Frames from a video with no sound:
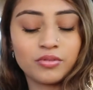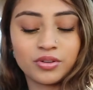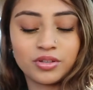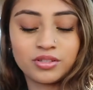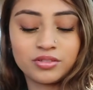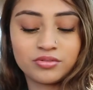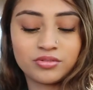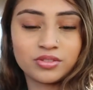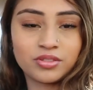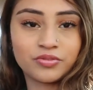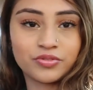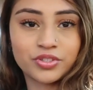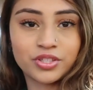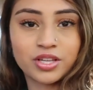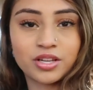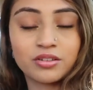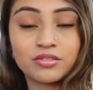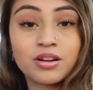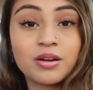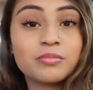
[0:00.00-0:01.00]
Okay,
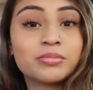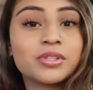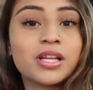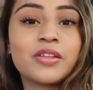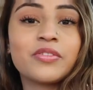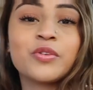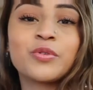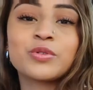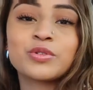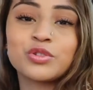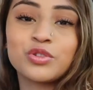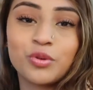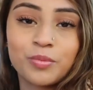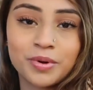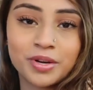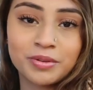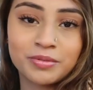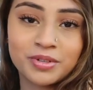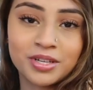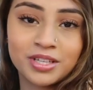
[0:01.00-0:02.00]
self-checkout. I'm glad there was
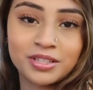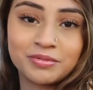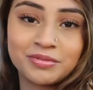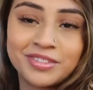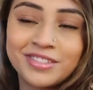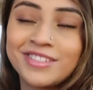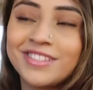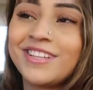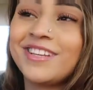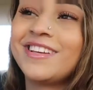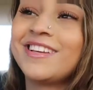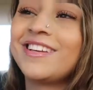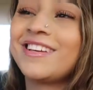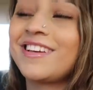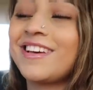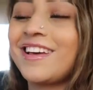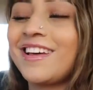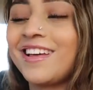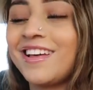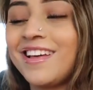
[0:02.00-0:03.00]
nobody behind me.
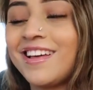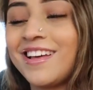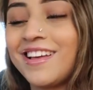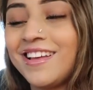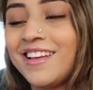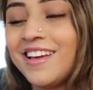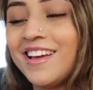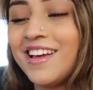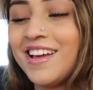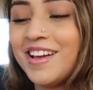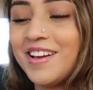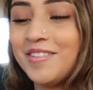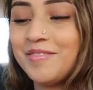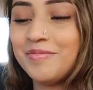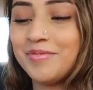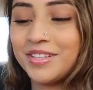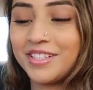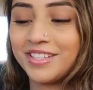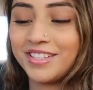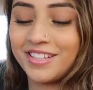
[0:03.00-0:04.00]

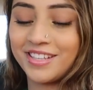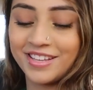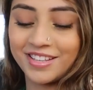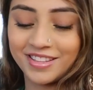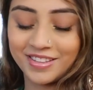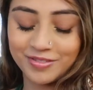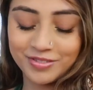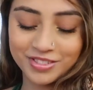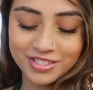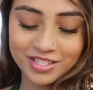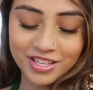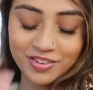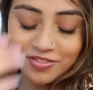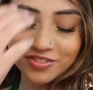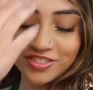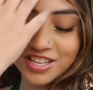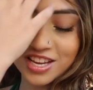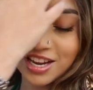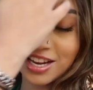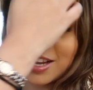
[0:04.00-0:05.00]
But yeah, there was
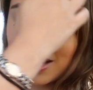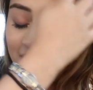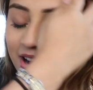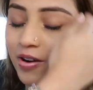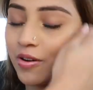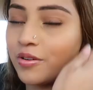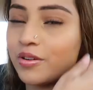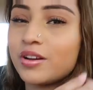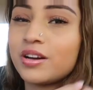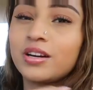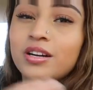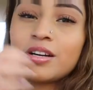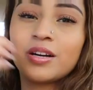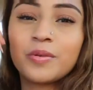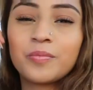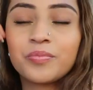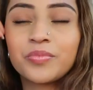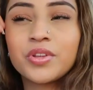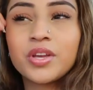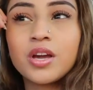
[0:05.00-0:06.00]

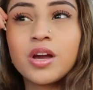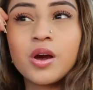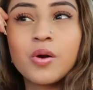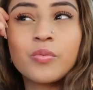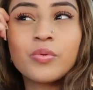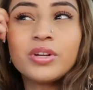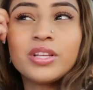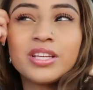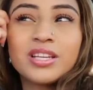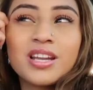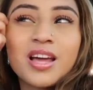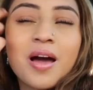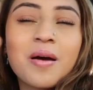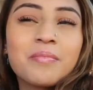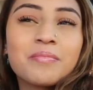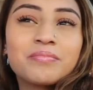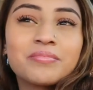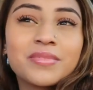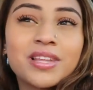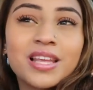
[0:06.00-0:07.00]
self-checkout. Really
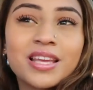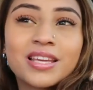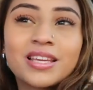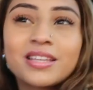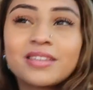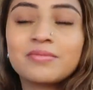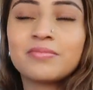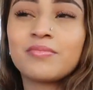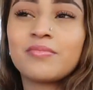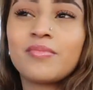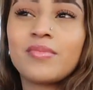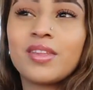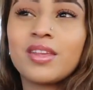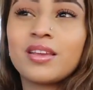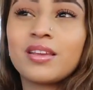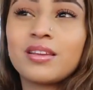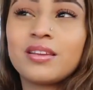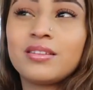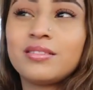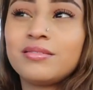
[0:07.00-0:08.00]
not, like,
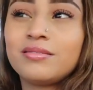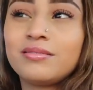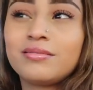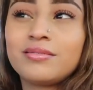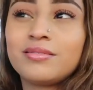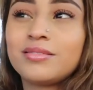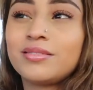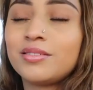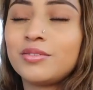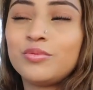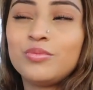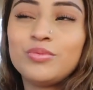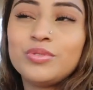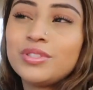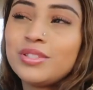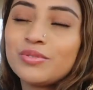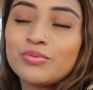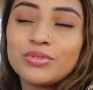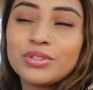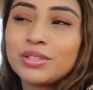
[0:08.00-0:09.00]
it
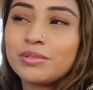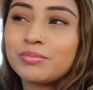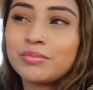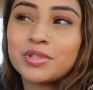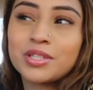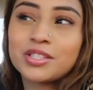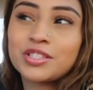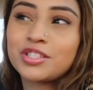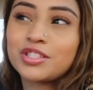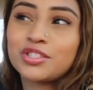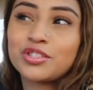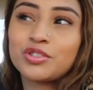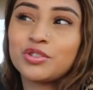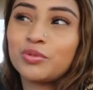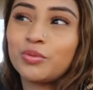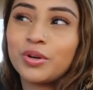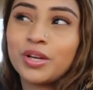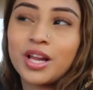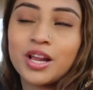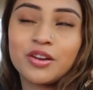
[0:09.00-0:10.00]
wasn't really much
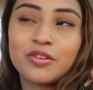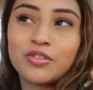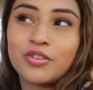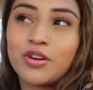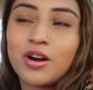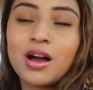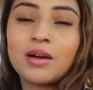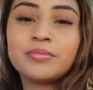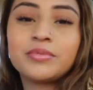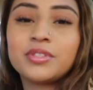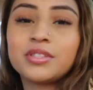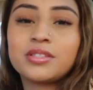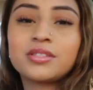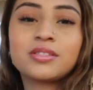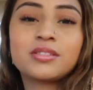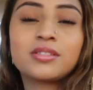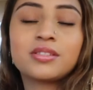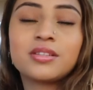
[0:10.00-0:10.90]
to it. I don't know.